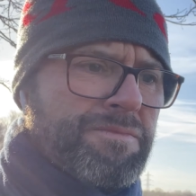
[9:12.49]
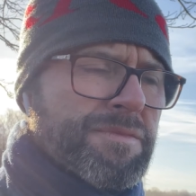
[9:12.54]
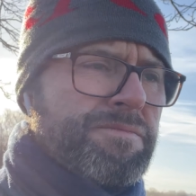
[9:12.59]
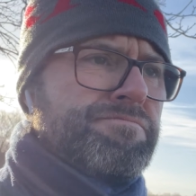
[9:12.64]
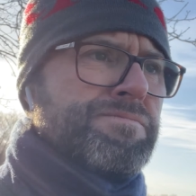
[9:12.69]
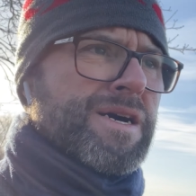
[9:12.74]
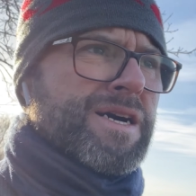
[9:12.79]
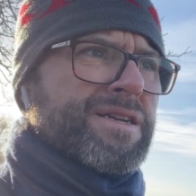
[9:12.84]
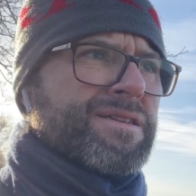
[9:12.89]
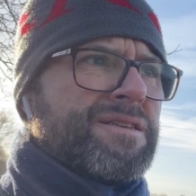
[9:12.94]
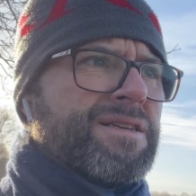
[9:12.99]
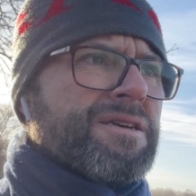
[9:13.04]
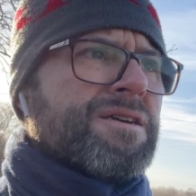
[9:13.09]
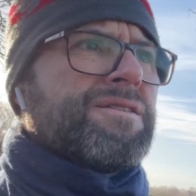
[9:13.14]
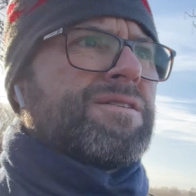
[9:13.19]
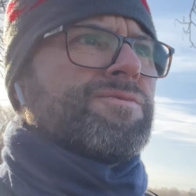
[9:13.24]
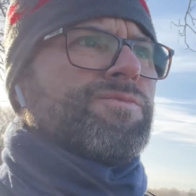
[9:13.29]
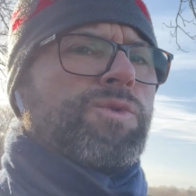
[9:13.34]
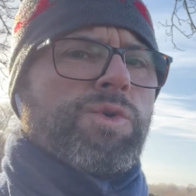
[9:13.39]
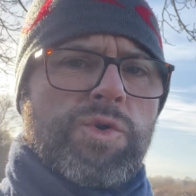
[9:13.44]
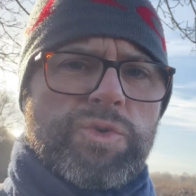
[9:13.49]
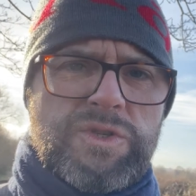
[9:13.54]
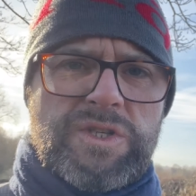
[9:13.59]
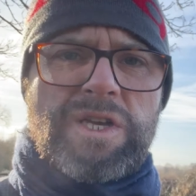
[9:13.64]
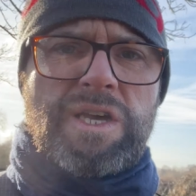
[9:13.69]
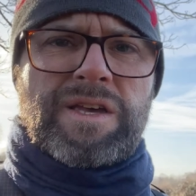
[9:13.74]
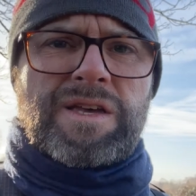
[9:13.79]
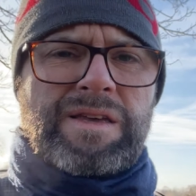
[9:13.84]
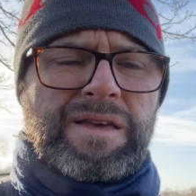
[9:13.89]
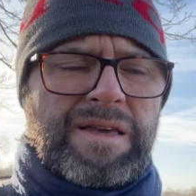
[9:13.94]
mud,
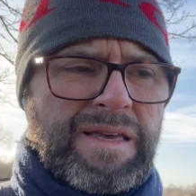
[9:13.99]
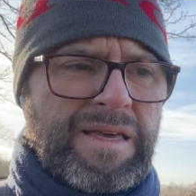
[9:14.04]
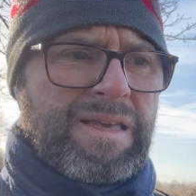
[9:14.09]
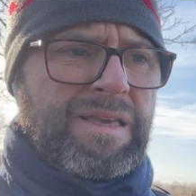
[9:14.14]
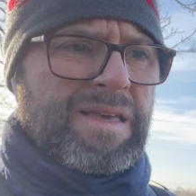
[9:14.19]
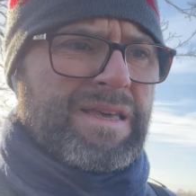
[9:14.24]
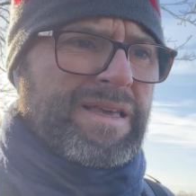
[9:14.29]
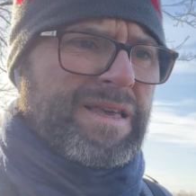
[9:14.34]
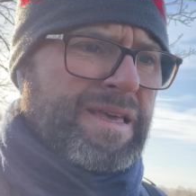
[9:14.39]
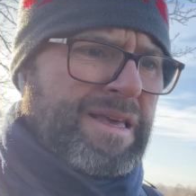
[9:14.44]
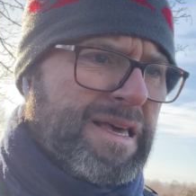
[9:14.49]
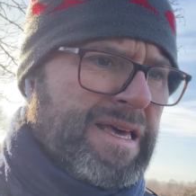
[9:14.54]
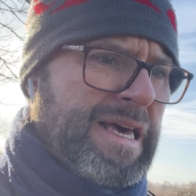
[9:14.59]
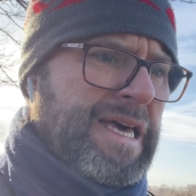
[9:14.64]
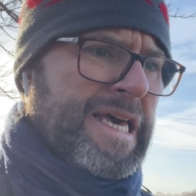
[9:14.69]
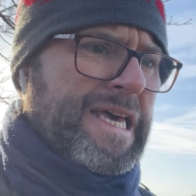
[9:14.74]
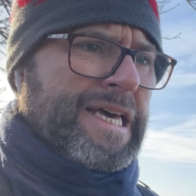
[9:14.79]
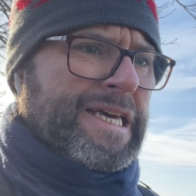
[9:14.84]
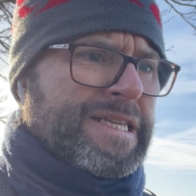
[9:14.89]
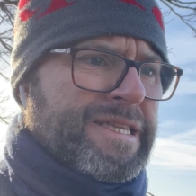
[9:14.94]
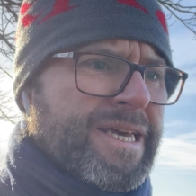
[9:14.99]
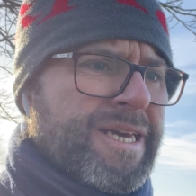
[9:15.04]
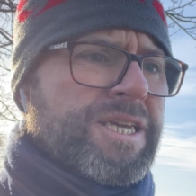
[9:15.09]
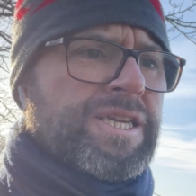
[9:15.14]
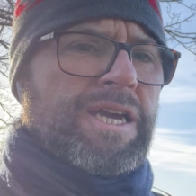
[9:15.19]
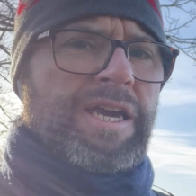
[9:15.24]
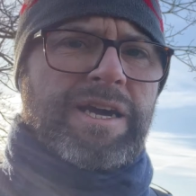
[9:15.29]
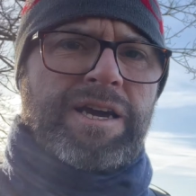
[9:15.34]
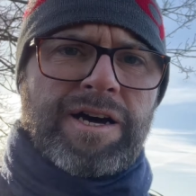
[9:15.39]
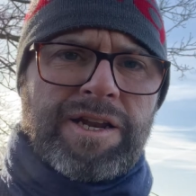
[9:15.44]
water, and they
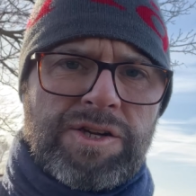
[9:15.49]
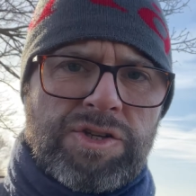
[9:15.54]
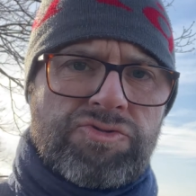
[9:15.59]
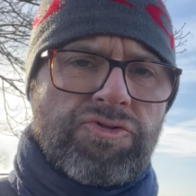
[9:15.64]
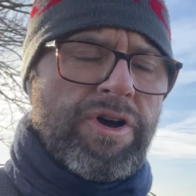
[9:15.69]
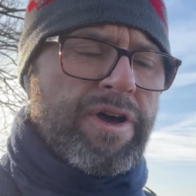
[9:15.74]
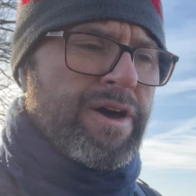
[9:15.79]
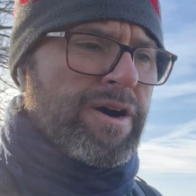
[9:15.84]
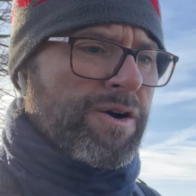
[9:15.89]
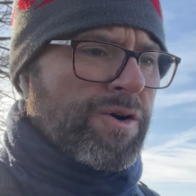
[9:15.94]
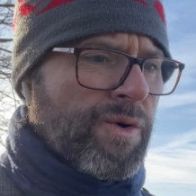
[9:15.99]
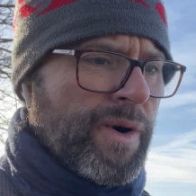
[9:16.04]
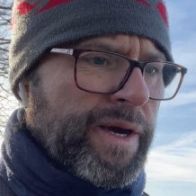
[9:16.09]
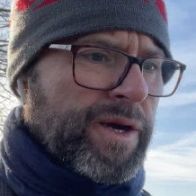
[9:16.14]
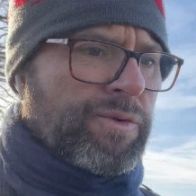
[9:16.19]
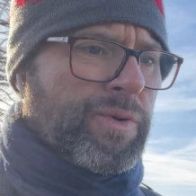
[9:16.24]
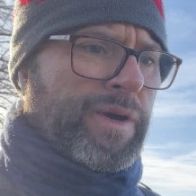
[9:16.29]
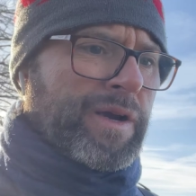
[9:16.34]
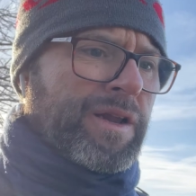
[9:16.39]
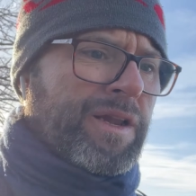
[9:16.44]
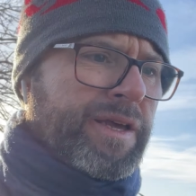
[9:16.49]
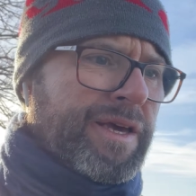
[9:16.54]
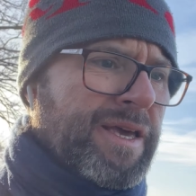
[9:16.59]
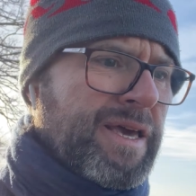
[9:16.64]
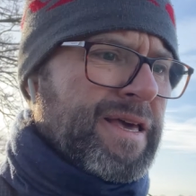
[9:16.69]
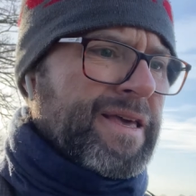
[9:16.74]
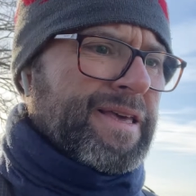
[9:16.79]
kind of dry out quite quickly.